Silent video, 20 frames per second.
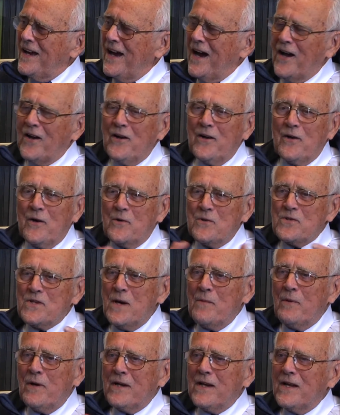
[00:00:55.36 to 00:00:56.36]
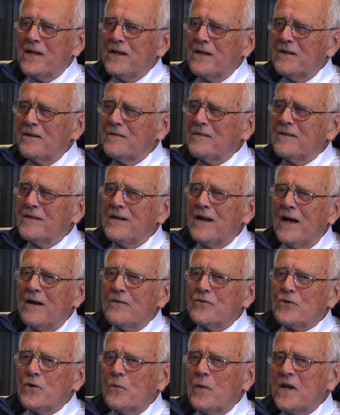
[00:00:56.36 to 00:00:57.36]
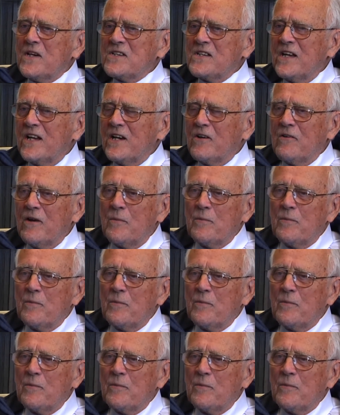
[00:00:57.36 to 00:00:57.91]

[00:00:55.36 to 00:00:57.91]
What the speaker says: I don't know, somehow or another. 2 weeks later,